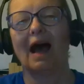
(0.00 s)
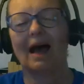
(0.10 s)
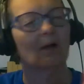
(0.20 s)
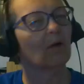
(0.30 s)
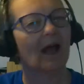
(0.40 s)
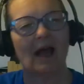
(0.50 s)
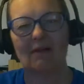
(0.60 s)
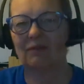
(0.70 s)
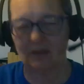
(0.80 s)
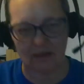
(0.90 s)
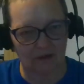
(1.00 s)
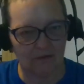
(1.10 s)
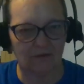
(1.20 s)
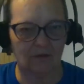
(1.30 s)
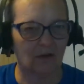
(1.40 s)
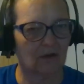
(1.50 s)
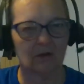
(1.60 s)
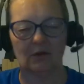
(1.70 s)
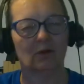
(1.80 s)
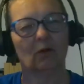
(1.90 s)
I don't have to live
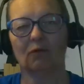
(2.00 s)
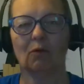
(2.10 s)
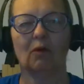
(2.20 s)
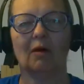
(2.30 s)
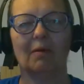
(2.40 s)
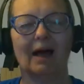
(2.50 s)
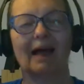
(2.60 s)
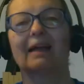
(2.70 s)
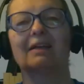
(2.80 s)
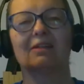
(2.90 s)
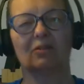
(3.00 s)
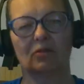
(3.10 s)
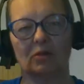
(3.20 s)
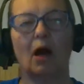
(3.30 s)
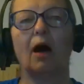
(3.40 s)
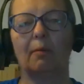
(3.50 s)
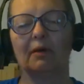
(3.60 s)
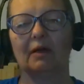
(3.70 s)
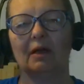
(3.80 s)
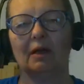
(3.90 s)
on, in overwhelm. I can stop.
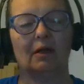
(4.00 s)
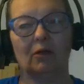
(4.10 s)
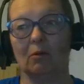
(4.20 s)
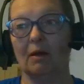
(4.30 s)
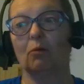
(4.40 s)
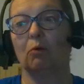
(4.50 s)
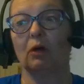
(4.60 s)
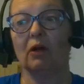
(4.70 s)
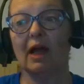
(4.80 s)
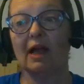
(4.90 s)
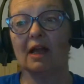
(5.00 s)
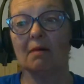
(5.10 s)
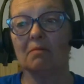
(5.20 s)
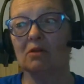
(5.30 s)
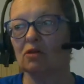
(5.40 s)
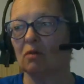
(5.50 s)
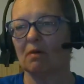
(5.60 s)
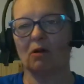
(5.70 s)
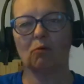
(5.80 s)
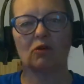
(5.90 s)
No matter where I am, no
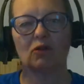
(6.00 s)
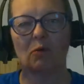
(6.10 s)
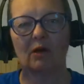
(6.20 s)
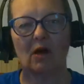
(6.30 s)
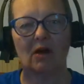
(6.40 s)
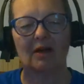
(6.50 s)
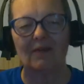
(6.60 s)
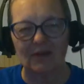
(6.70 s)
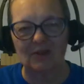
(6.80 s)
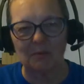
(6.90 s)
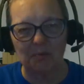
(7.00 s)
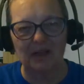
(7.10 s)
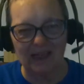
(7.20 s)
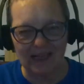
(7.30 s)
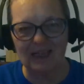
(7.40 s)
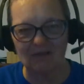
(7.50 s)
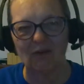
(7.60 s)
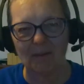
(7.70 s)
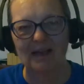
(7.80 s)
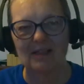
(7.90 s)
matter what's going on, there's a place
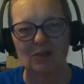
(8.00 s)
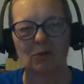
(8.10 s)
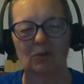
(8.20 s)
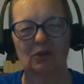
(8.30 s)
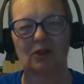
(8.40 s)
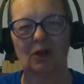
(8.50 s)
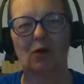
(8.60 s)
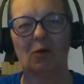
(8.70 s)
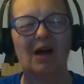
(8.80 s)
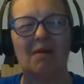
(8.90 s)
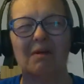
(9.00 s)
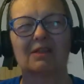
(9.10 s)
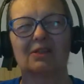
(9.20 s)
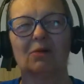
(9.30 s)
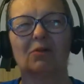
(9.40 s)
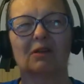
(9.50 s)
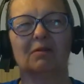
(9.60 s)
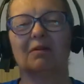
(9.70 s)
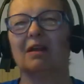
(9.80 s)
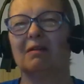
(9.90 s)
for my soul to go. My soul
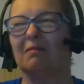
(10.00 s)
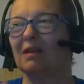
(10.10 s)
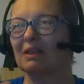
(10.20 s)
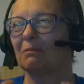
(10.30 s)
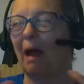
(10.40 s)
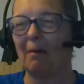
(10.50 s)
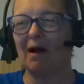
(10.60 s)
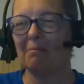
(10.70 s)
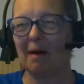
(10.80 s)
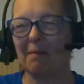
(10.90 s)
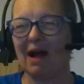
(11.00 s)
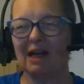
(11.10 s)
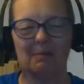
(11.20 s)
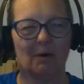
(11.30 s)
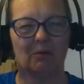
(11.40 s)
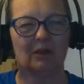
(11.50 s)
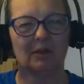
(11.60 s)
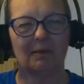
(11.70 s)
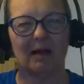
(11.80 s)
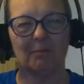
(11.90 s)
can, my, my, my mind, my will,
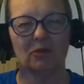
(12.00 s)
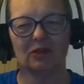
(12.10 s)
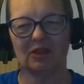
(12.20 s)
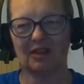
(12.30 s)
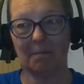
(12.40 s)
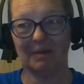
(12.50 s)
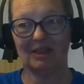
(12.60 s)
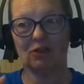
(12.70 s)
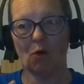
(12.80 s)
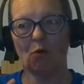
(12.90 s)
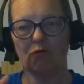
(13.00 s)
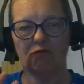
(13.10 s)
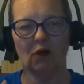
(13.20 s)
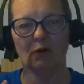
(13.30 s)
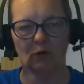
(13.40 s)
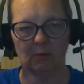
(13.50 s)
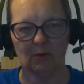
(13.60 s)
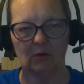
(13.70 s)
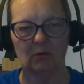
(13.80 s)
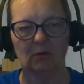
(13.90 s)
and my emotions can be so
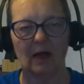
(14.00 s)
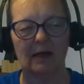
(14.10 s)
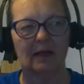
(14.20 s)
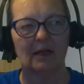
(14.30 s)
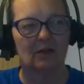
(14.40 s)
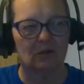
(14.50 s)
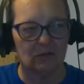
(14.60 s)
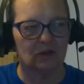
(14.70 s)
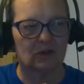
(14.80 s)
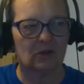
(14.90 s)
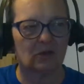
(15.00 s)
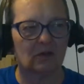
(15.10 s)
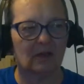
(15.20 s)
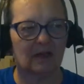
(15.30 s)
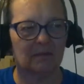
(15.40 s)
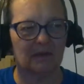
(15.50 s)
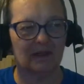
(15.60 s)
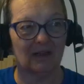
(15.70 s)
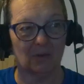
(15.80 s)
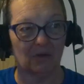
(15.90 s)
vulnerable, right? To just, uh,
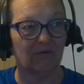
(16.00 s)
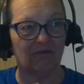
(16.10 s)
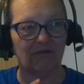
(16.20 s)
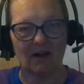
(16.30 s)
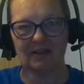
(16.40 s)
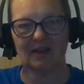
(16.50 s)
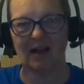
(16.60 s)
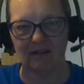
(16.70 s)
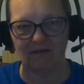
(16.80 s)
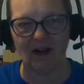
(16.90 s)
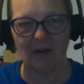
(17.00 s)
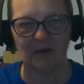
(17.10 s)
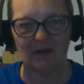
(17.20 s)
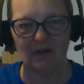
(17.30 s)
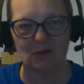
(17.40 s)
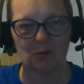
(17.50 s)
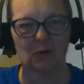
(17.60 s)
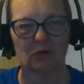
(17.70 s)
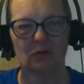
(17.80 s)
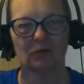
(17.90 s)
to a volatile environment in this
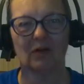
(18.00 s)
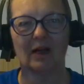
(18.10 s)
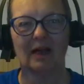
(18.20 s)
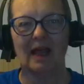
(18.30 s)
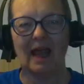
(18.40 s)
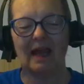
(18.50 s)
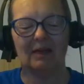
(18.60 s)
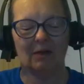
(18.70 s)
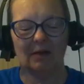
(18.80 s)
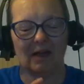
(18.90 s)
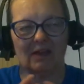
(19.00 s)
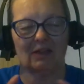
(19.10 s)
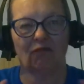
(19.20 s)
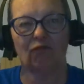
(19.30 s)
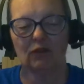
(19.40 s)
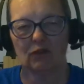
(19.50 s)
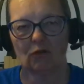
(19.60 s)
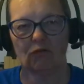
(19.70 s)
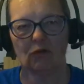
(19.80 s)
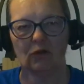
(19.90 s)
world, right? And it, I can just feel
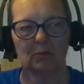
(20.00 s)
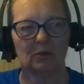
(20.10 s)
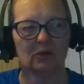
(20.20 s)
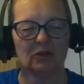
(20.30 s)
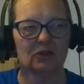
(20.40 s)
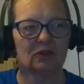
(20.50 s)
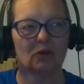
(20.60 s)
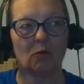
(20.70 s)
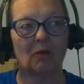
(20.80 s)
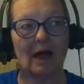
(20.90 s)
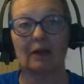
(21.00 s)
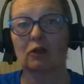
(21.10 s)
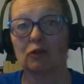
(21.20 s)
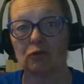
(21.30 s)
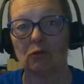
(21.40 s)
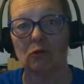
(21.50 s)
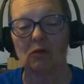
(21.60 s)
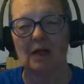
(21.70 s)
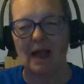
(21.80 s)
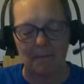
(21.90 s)
so vulnerable and just so out of
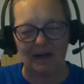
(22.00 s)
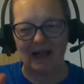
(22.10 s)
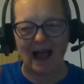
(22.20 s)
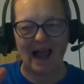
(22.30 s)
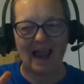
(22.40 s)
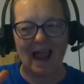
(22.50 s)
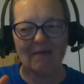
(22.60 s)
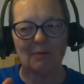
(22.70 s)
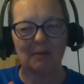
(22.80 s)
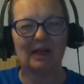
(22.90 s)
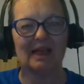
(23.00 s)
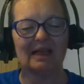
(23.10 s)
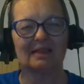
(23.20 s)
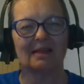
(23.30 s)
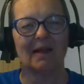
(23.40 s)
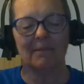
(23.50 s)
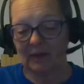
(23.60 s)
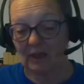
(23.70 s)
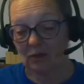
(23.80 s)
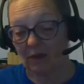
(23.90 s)
control, but I have a place.
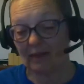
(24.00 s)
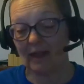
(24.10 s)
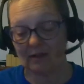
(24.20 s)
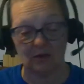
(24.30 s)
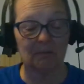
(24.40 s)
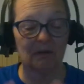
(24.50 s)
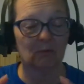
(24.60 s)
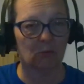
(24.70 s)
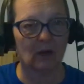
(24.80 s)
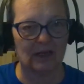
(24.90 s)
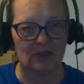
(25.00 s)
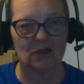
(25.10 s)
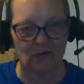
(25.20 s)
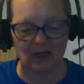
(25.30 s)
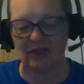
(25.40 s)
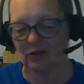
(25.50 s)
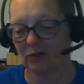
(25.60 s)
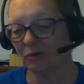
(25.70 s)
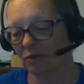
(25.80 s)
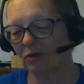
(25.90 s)
And so uh, that took me right straight
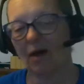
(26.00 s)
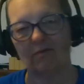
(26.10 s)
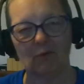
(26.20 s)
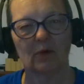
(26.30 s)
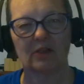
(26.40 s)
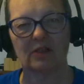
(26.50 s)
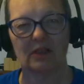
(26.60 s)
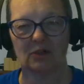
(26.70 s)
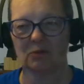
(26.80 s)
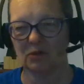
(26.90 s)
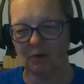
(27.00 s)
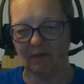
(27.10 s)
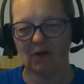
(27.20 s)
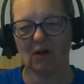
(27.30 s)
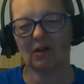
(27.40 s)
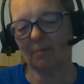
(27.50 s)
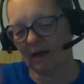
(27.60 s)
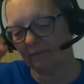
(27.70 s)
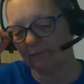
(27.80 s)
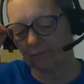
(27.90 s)
to Psalm 46, which we've talked
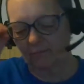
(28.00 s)
about